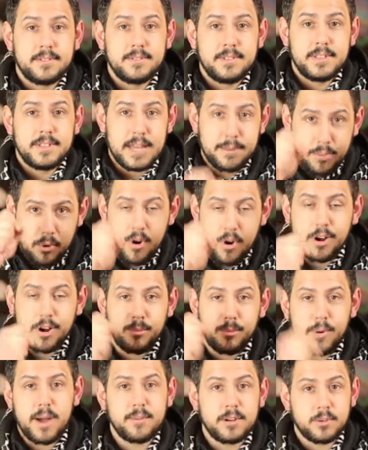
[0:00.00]
that Barack
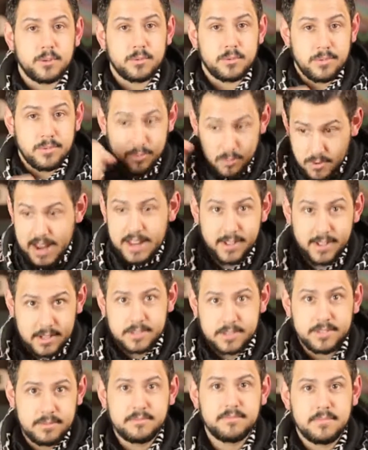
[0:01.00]
Obama
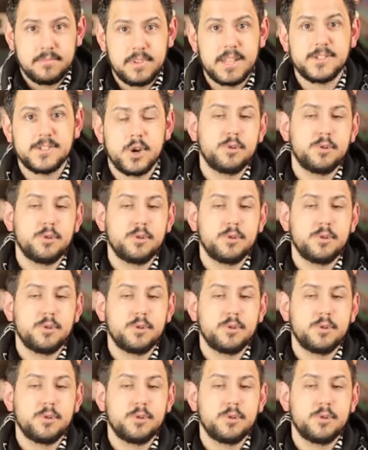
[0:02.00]
read his